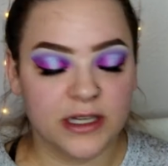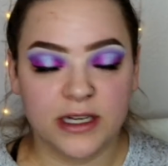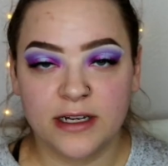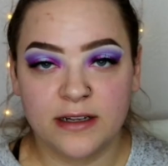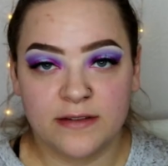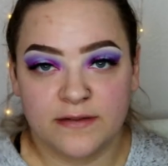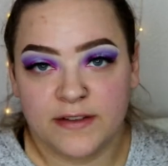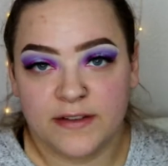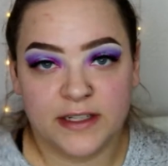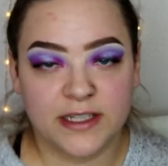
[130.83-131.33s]

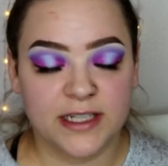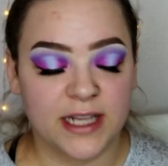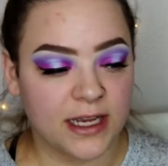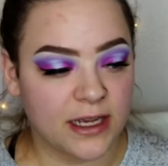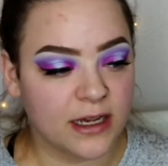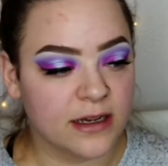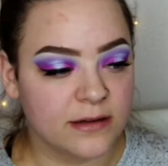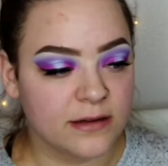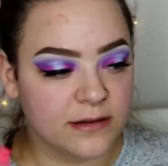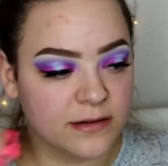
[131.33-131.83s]
It feels
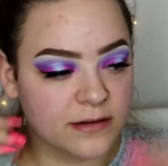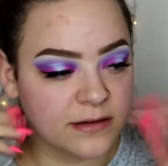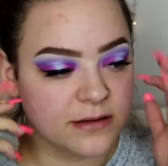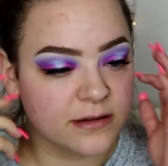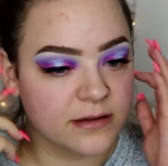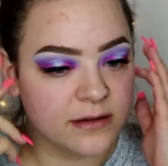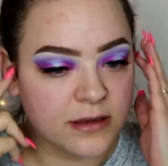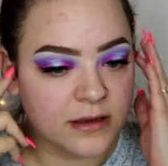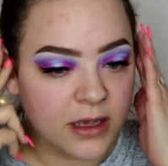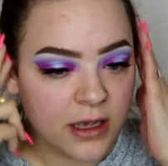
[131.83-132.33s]
like
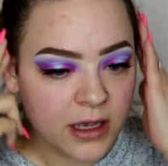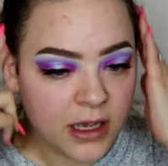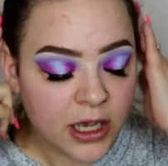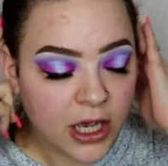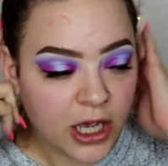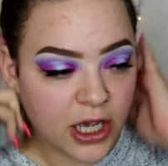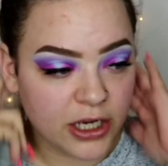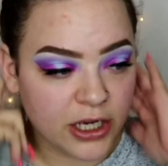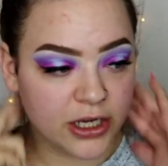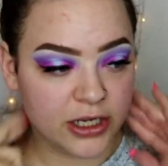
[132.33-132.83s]

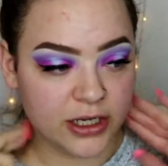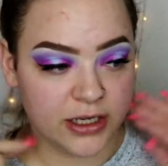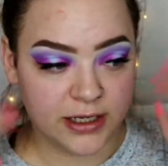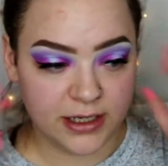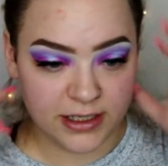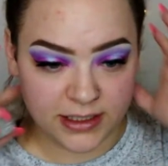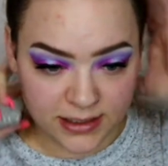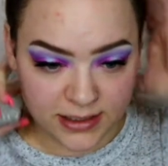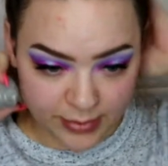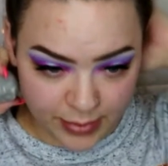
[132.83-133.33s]
a
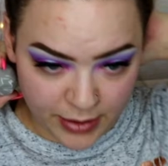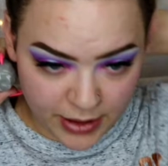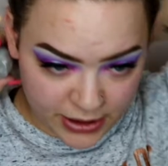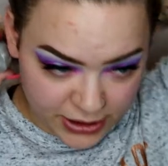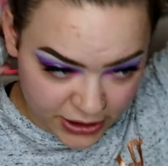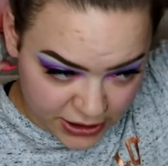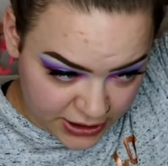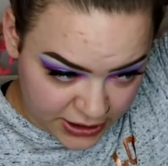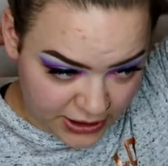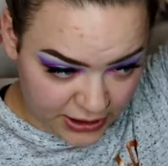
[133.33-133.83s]
good
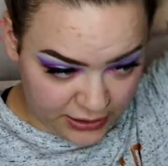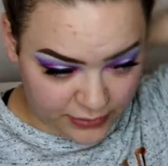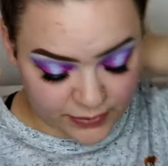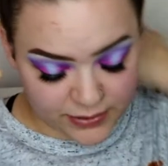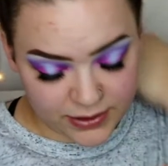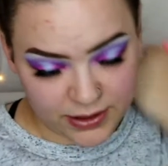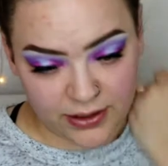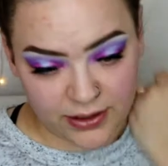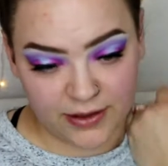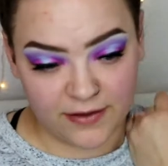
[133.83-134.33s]
sponge to
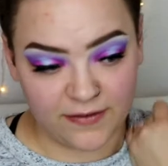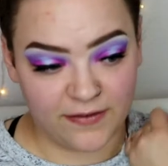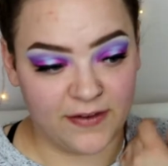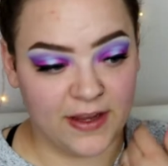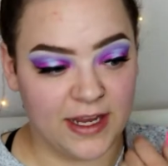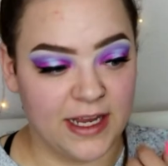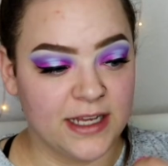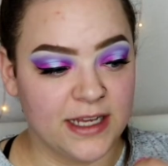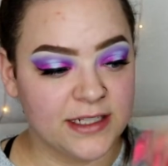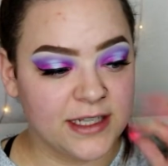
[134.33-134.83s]
use on the
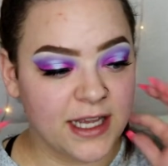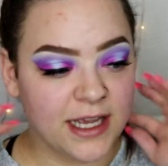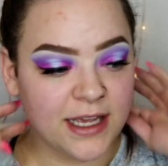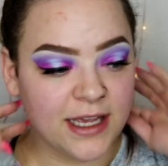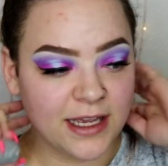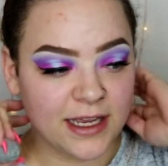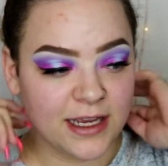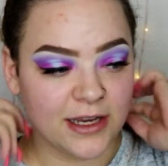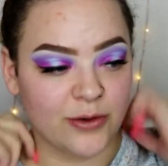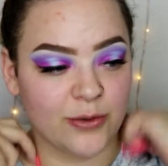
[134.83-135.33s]
face.
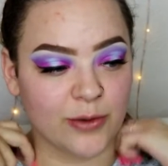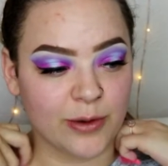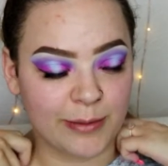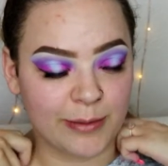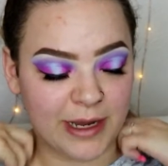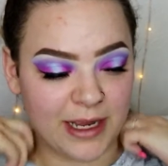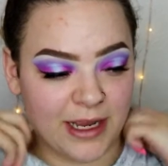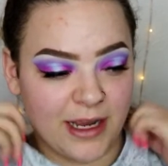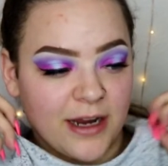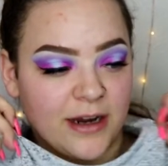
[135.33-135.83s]
Ignore
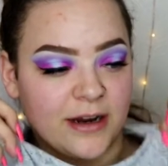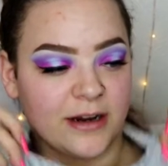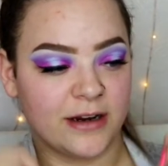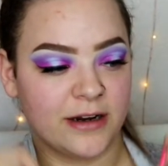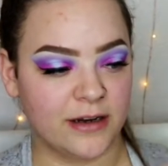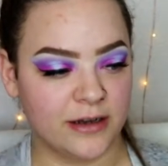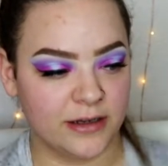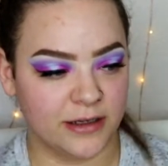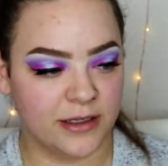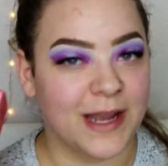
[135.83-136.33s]
my
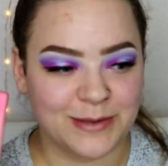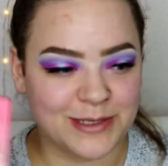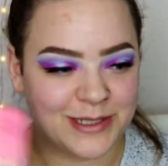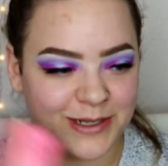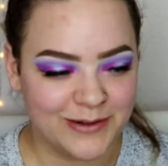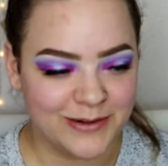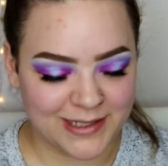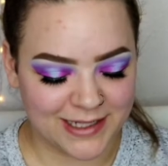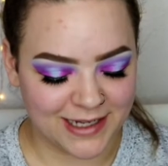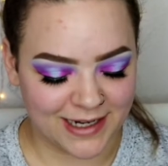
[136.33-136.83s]
hair. I'm
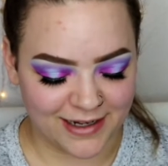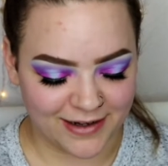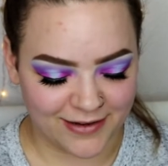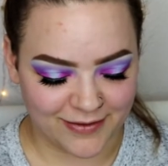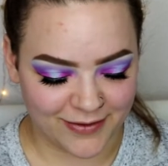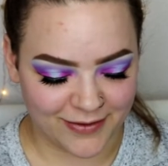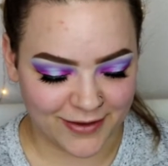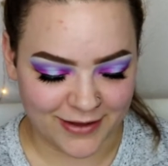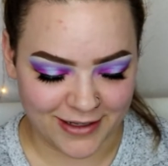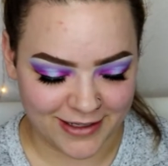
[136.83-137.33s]
so
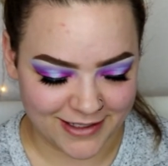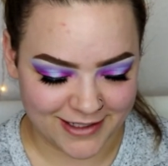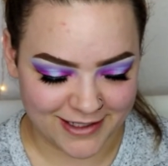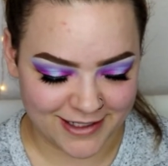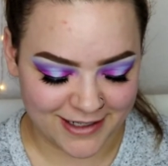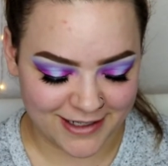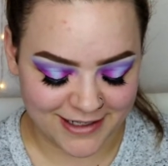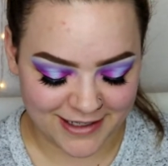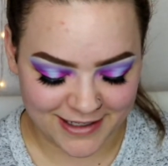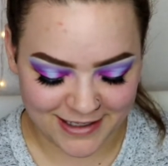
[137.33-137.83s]
excited for
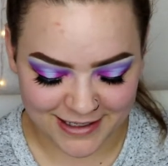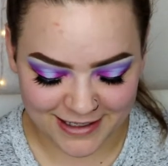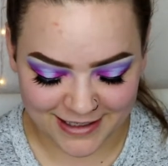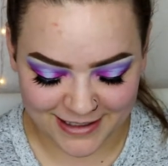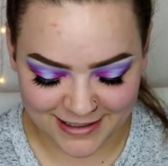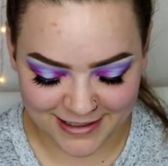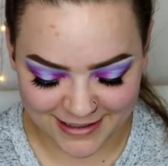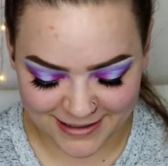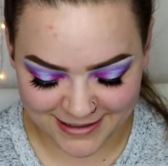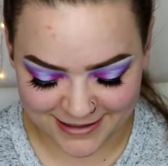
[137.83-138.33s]
this.
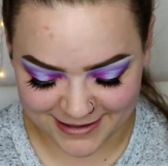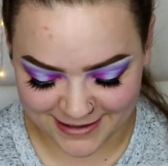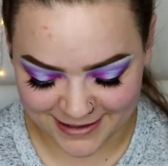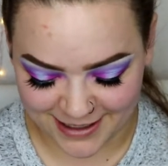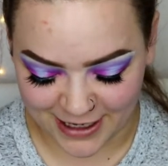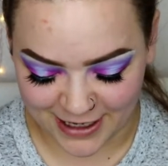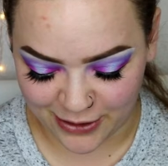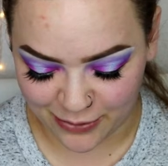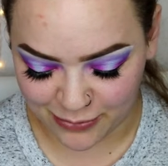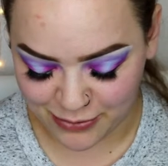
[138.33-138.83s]

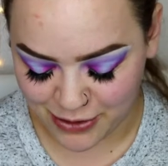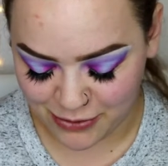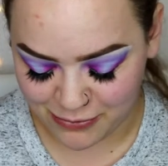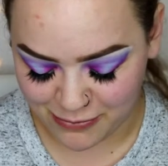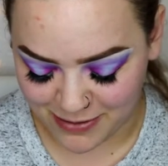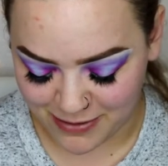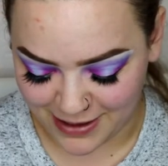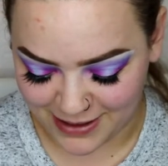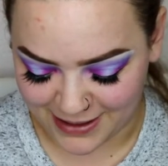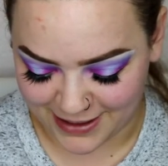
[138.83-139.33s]
I don't know
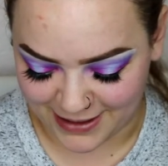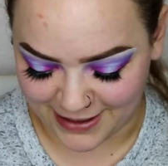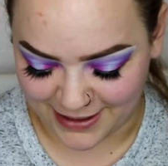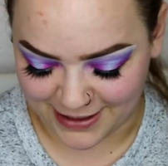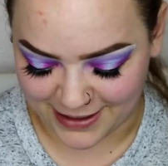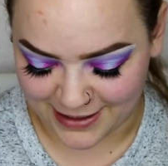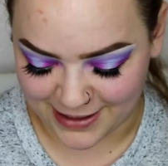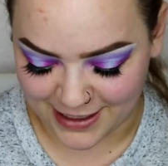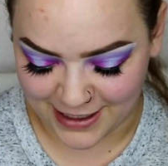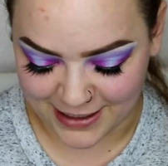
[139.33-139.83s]

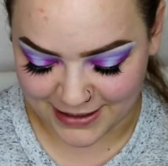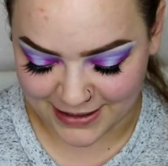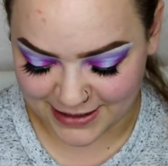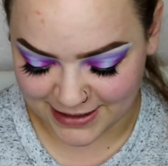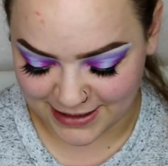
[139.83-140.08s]
why. I